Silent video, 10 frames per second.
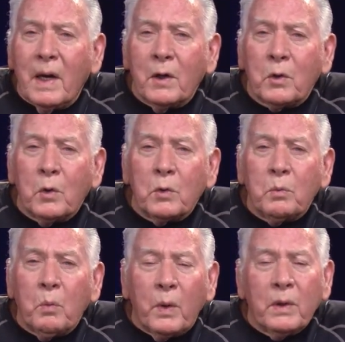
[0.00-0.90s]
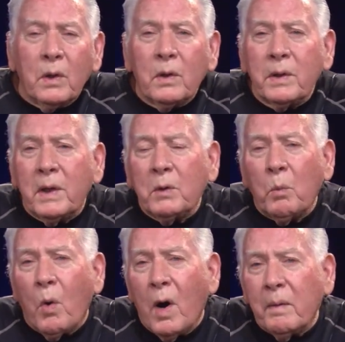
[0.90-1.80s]
and goodwill
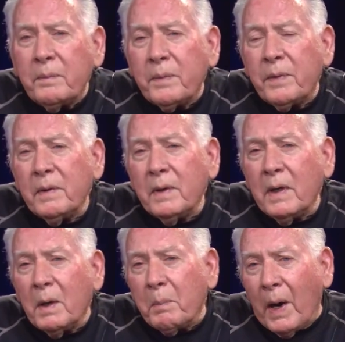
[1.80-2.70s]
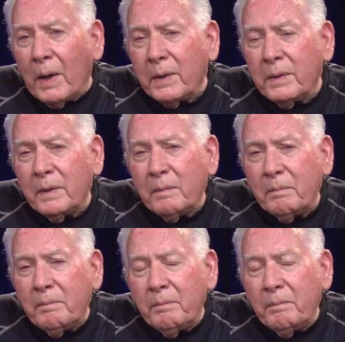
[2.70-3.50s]
and warmth abide.